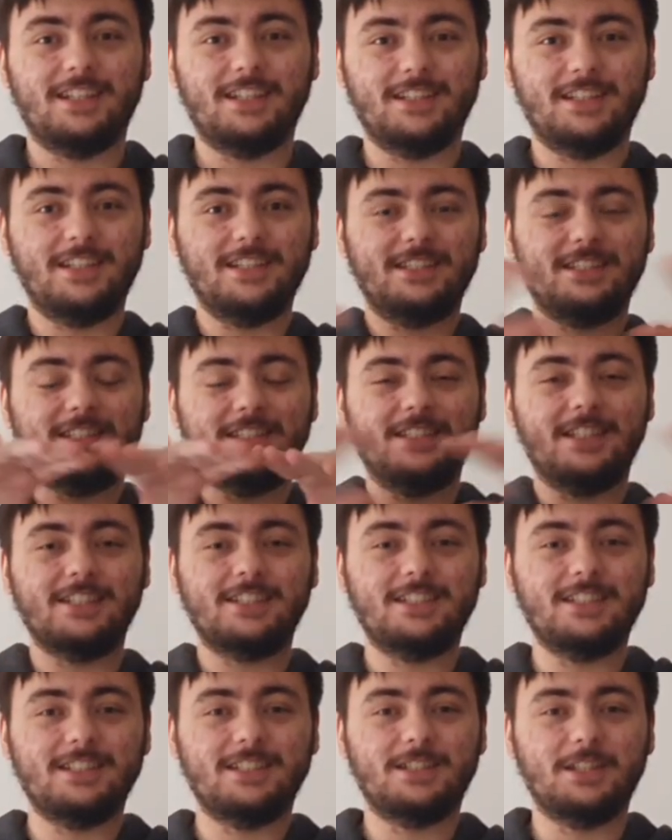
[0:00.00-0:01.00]
this
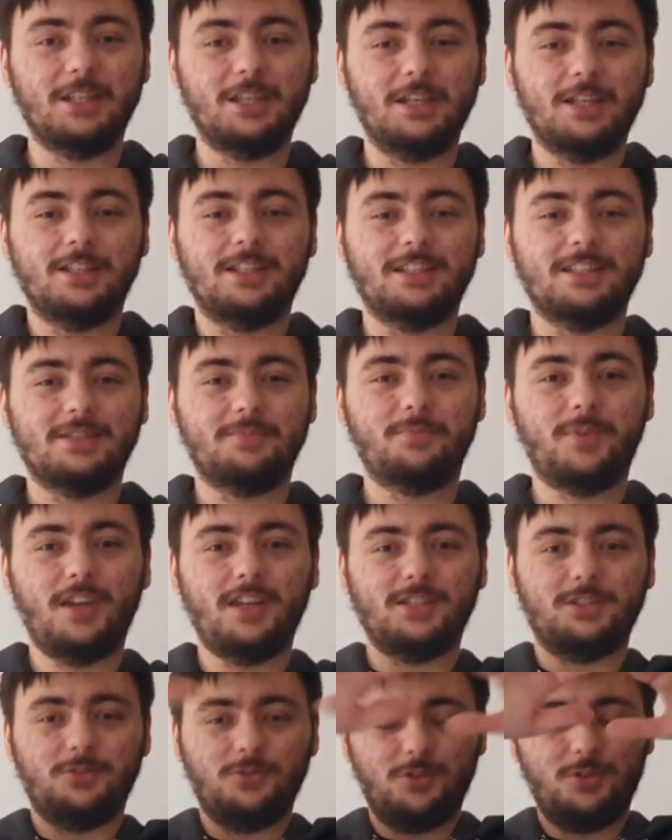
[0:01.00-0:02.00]
is the
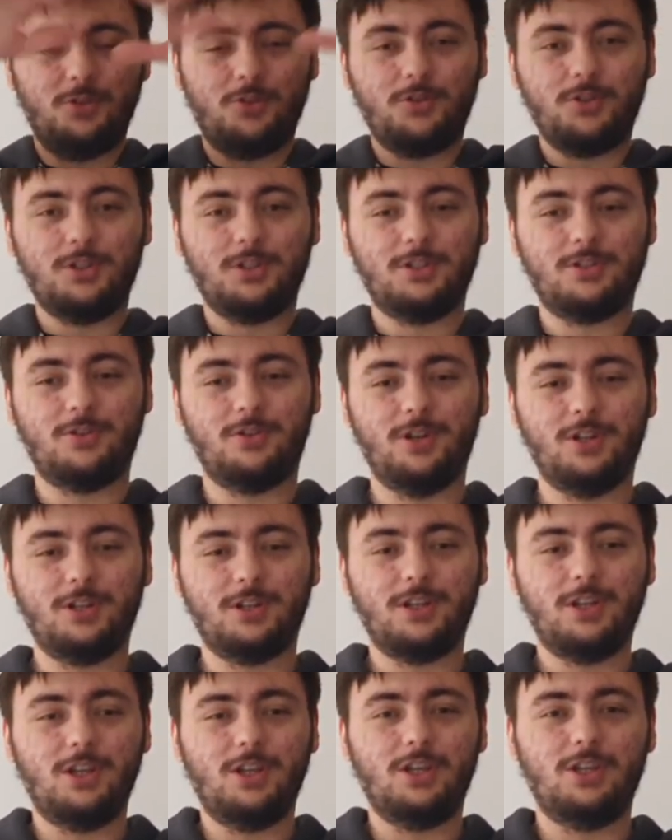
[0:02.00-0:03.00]
space you're
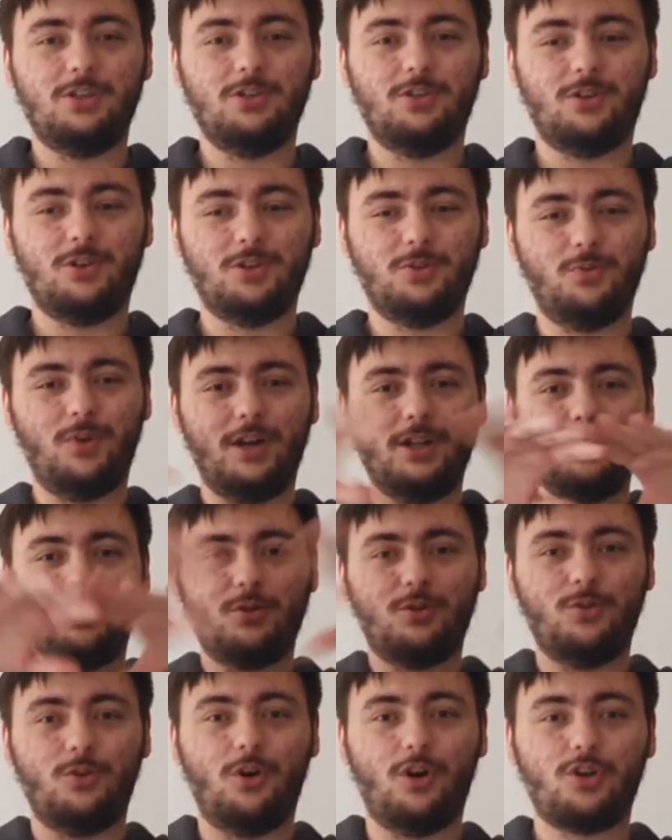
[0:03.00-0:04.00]
currently the
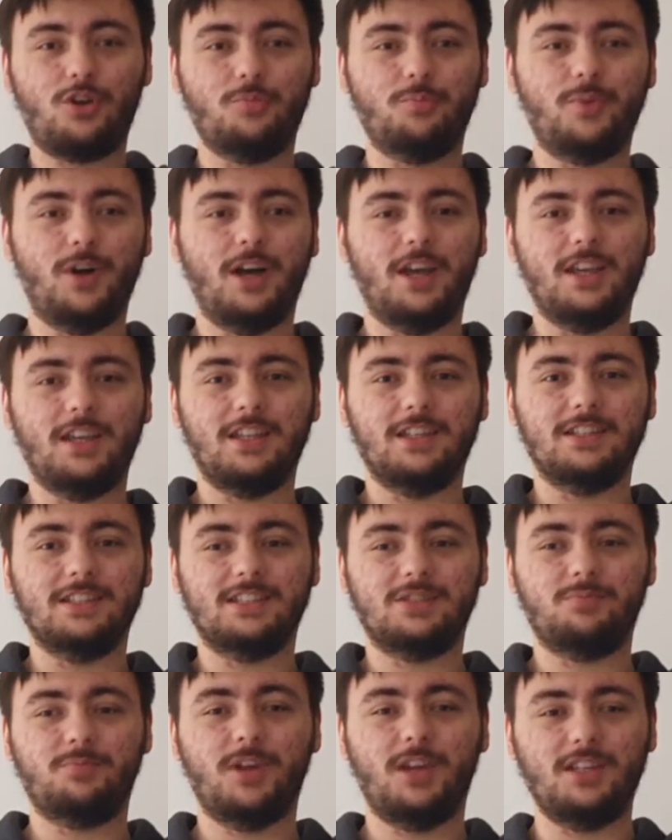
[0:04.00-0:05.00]
one occupying the
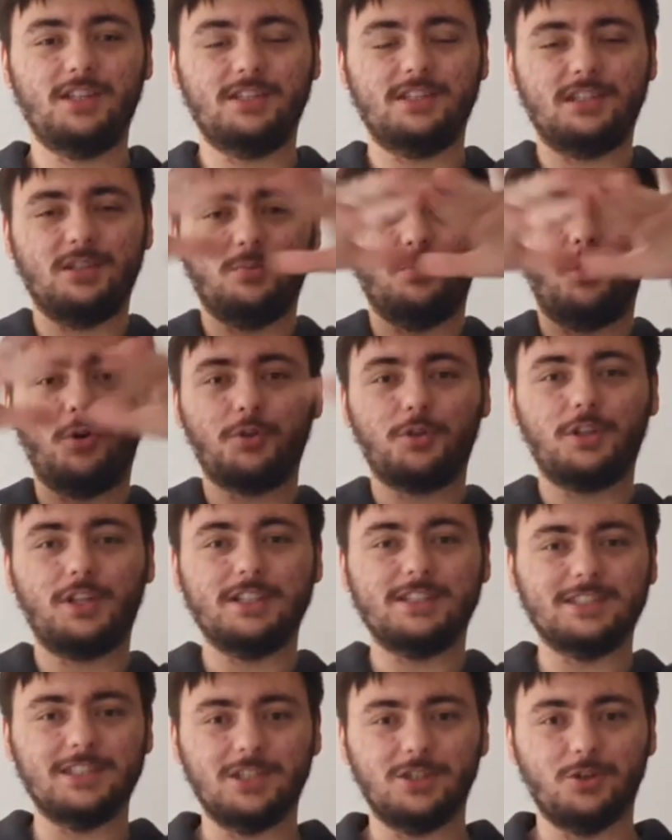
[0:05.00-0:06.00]
space
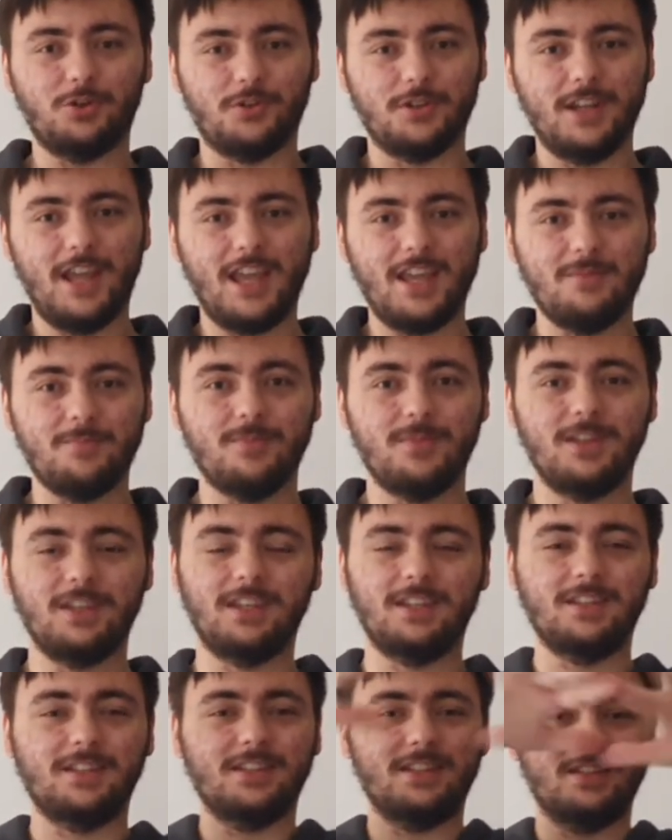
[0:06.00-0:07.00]
immortalizing your name
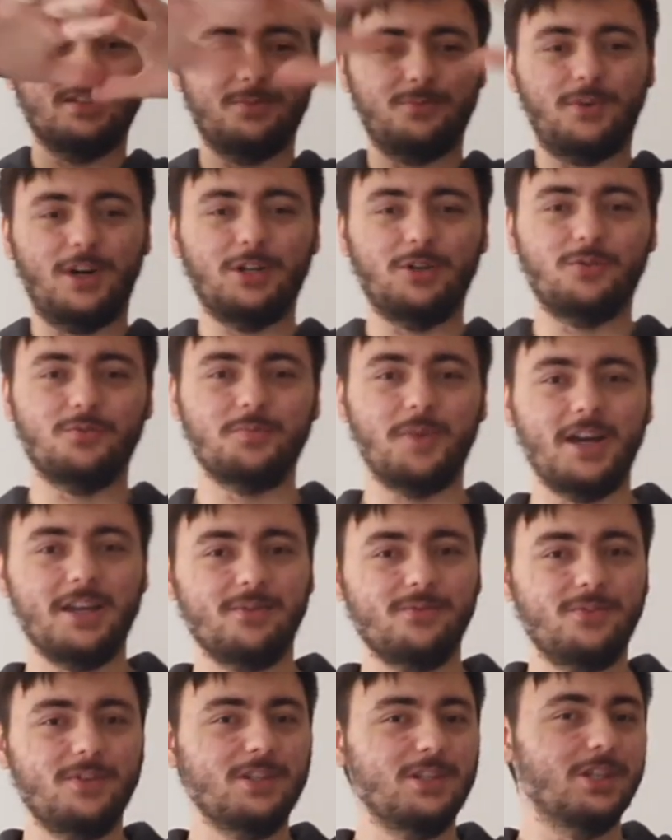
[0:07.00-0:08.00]
in one of my
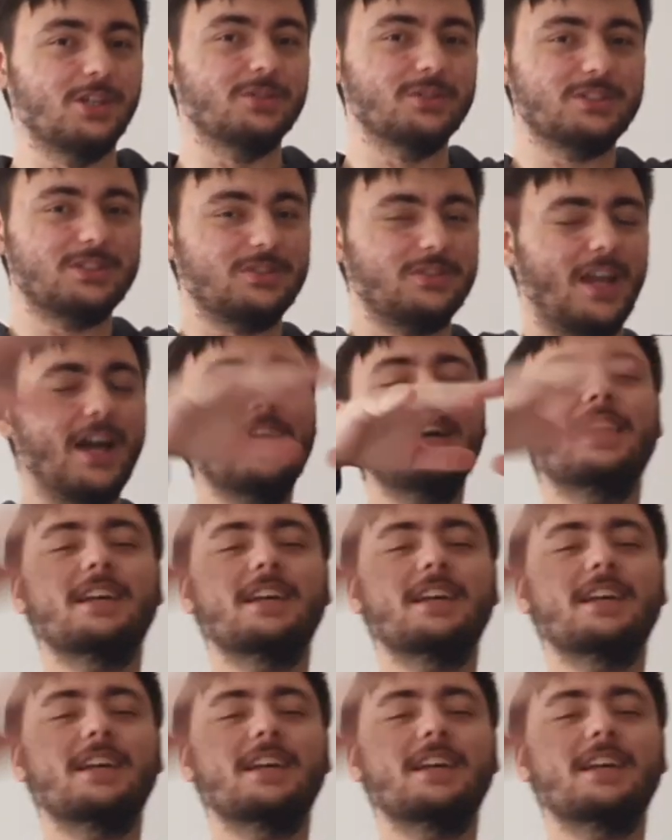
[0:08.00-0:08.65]
videos. So yeah,